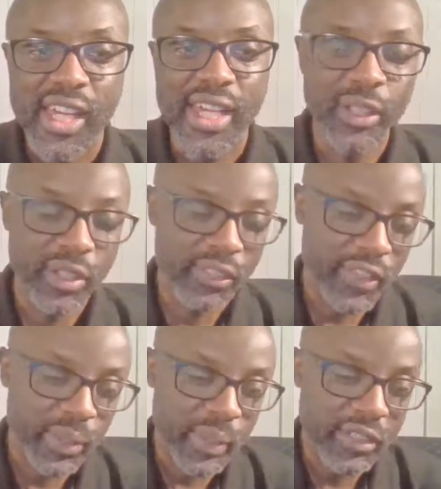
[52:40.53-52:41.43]
I don't know if
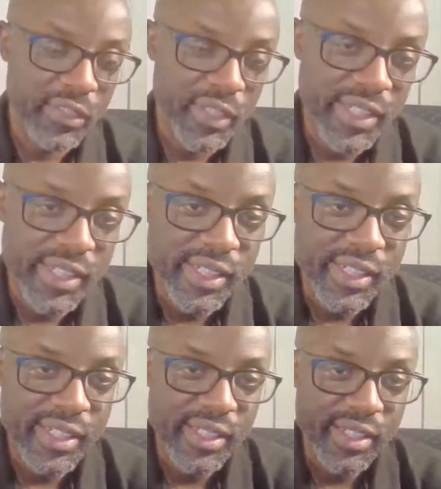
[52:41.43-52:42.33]
any one of you is a
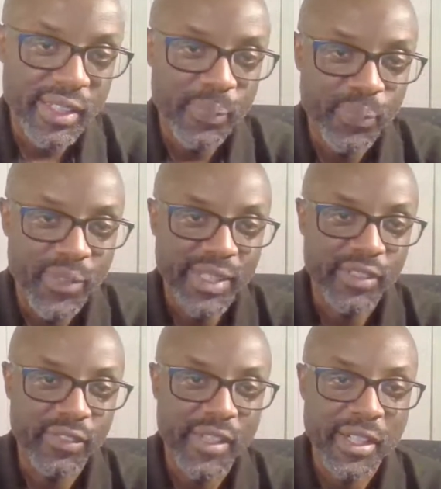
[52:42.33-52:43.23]

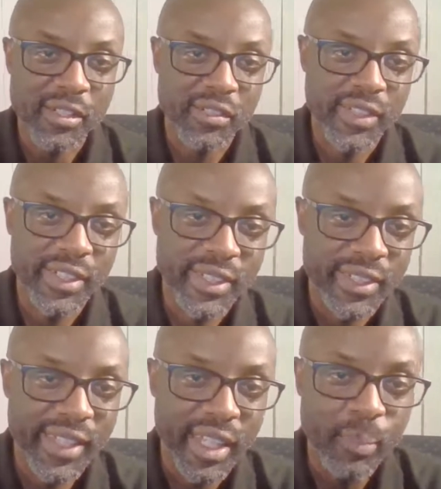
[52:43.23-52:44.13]
fan of the
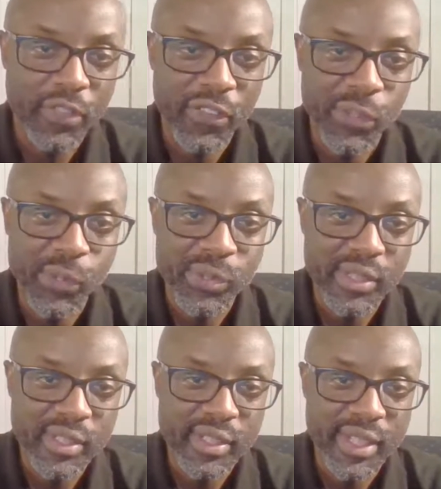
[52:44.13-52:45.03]
Game of Thrones.